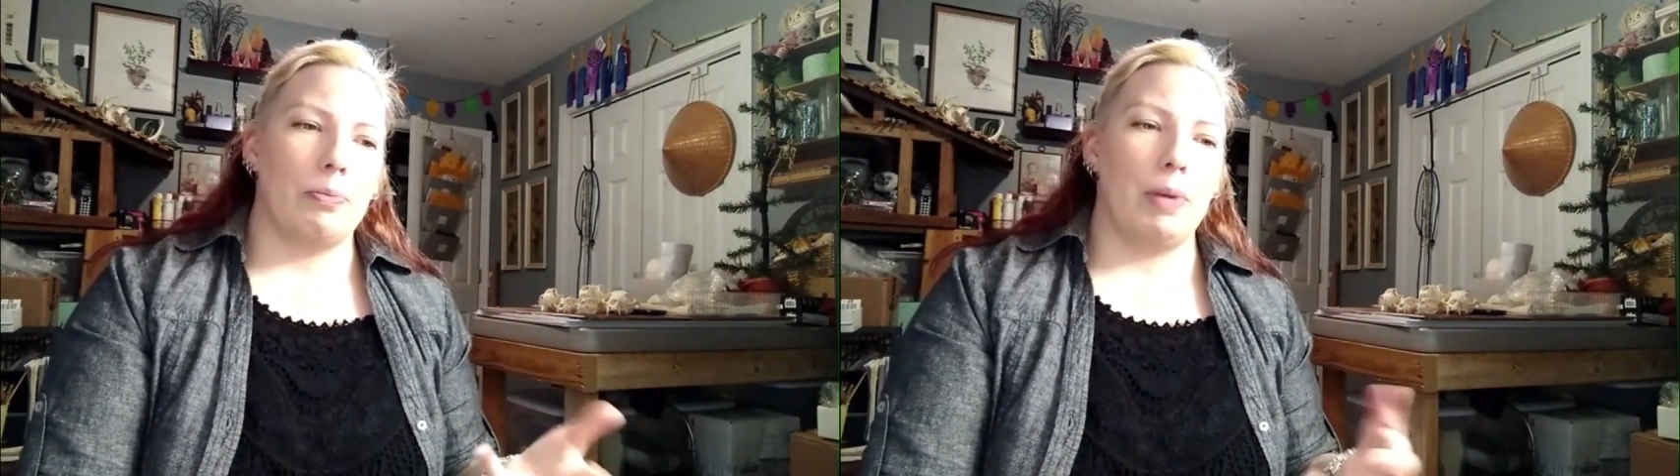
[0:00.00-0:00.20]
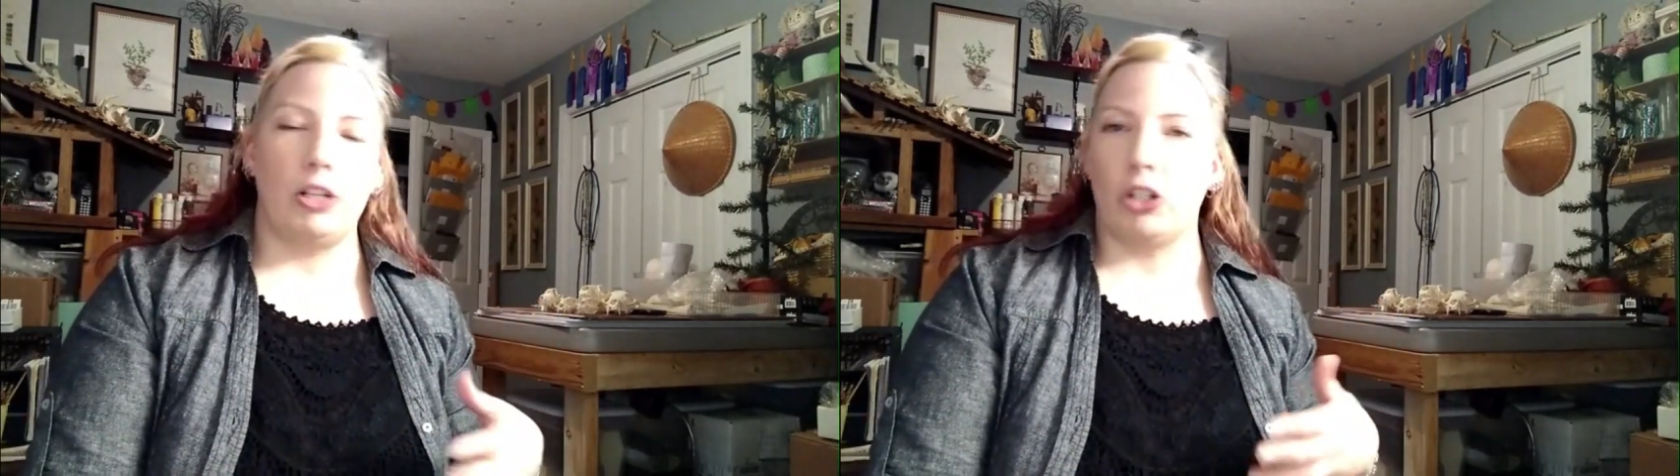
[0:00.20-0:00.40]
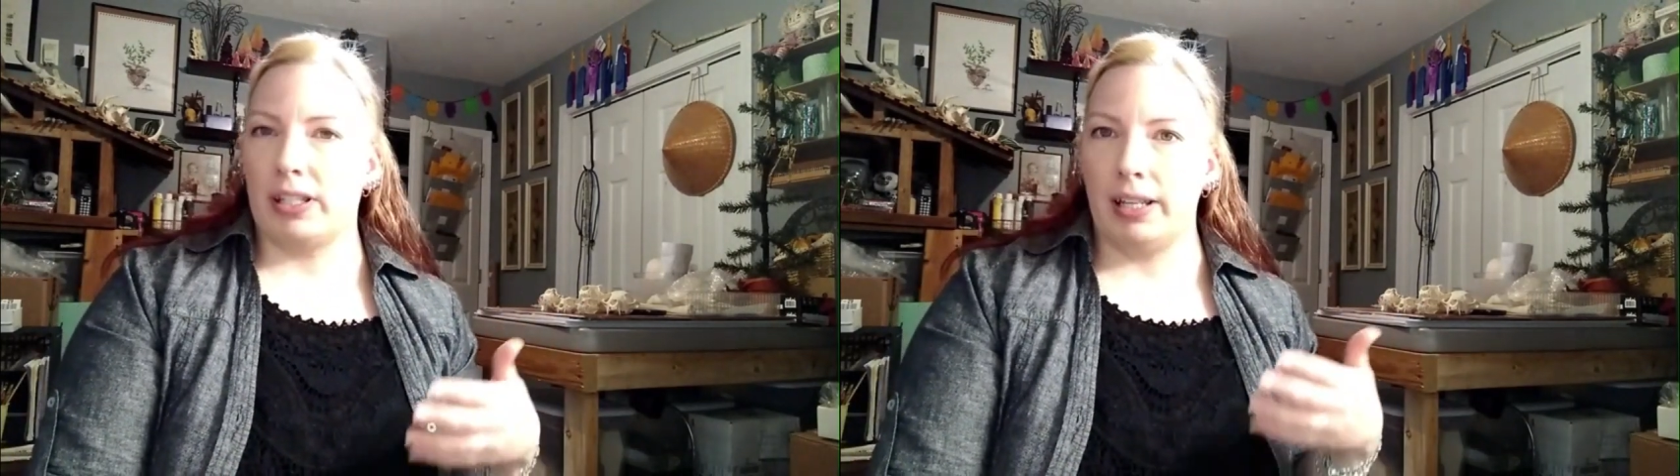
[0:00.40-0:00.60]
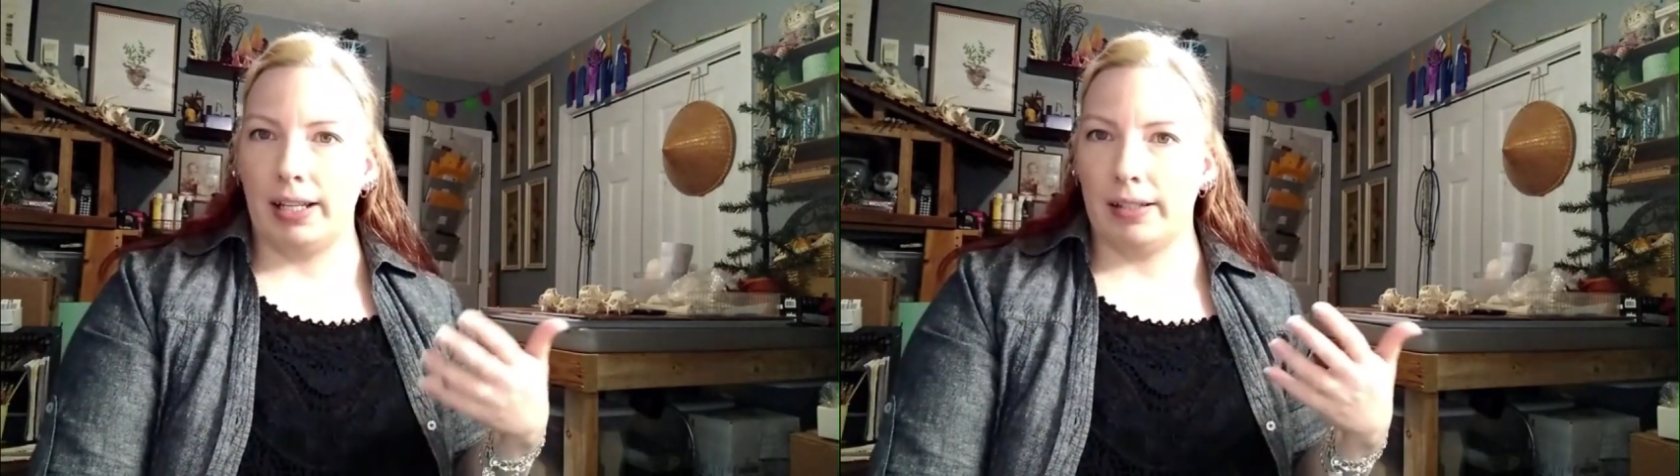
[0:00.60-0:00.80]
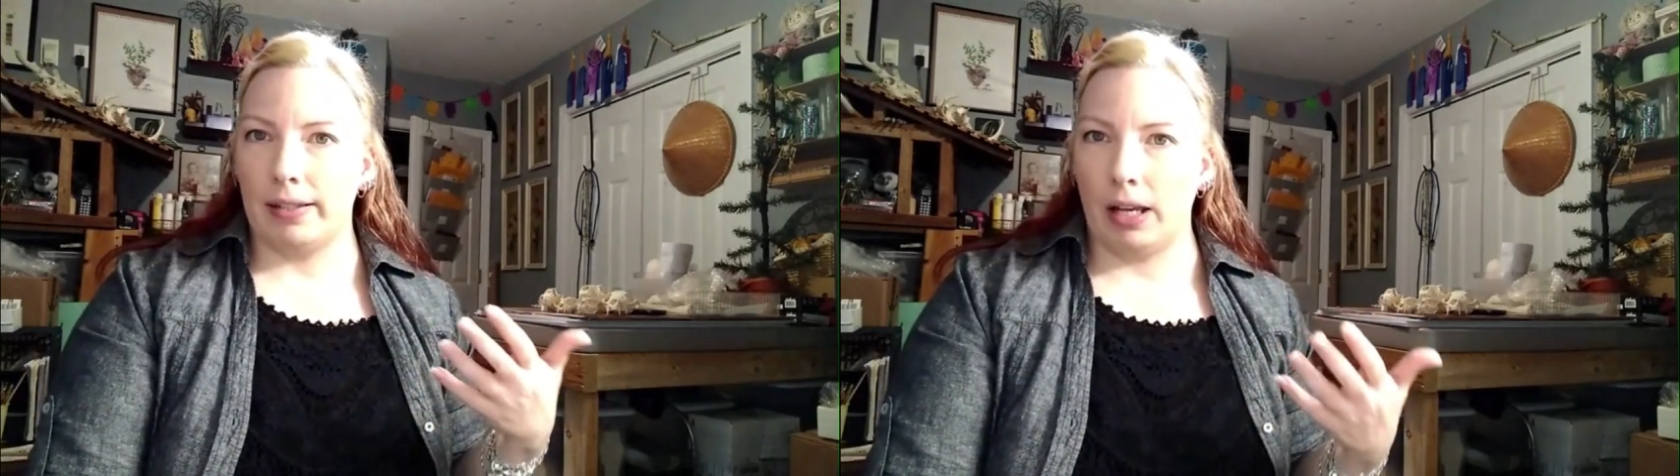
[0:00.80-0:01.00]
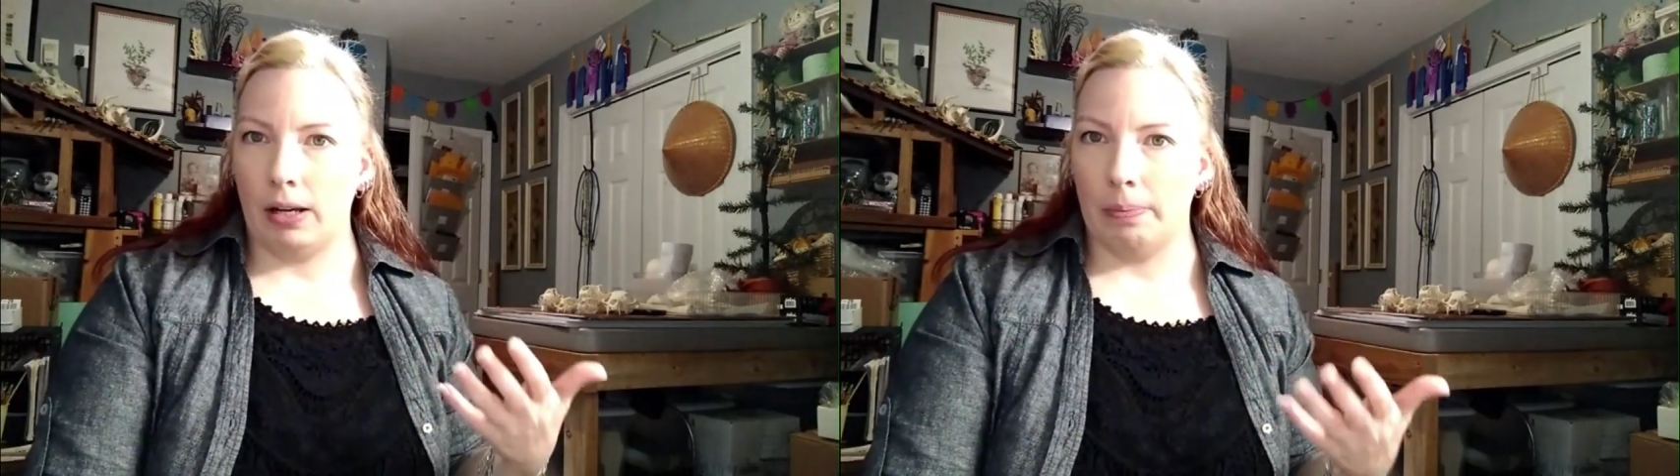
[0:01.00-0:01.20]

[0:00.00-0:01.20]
might just need just